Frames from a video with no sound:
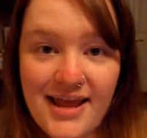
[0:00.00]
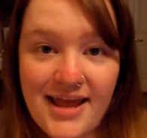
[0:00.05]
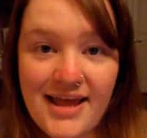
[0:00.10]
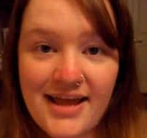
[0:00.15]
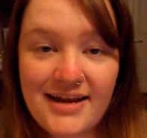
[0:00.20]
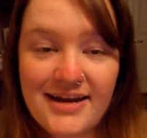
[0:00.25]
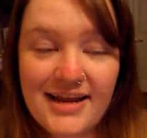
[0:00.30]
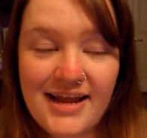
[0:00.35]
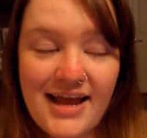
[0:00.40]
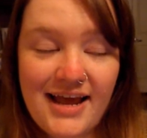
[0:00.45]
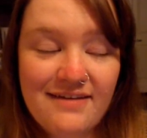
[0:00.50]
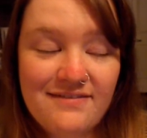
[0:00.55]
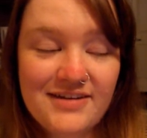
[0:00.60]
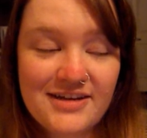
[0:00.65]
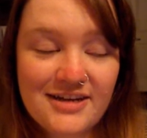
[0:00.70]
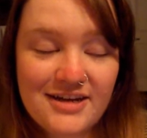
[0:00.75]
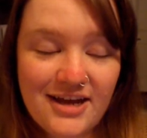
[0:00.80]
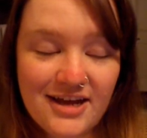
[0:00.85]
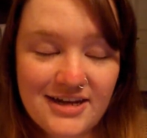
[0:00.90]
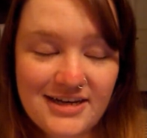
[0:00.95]
and I haven't
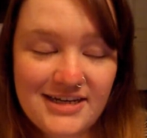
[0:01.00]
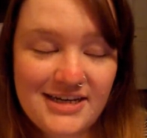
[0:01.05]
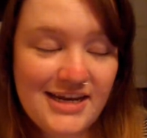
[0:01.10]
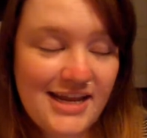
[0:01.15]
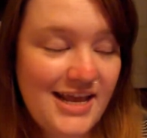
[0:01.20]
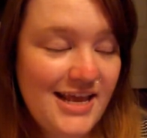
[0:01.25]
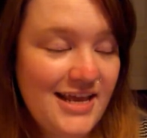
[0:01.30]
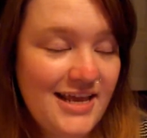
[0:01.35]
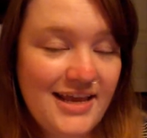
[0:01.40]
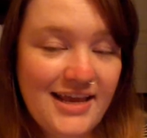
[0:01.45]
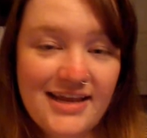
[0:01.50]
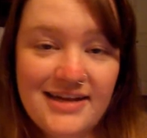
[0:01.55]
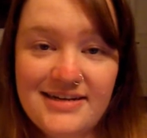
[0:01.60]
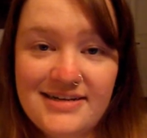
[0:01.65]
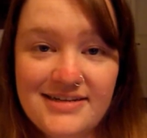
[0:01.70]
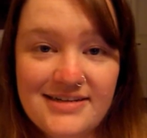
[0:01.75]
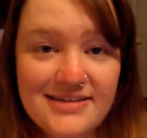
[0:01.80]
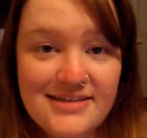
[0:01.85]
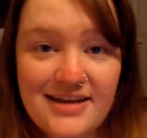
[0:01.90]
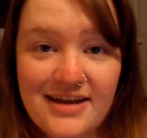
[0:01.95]
got any
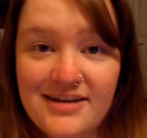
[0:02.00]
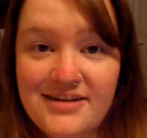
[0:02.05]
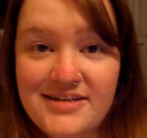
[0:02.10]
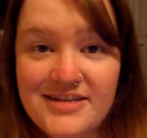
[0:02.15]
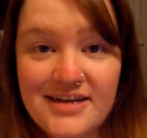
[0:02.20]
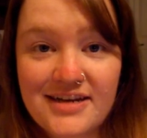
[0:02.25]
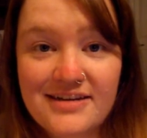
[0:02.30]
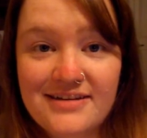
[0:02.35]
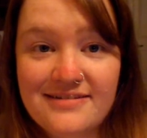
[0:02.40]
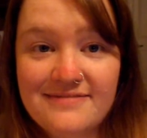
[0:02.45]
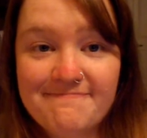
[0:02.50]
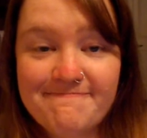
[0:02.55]
design done.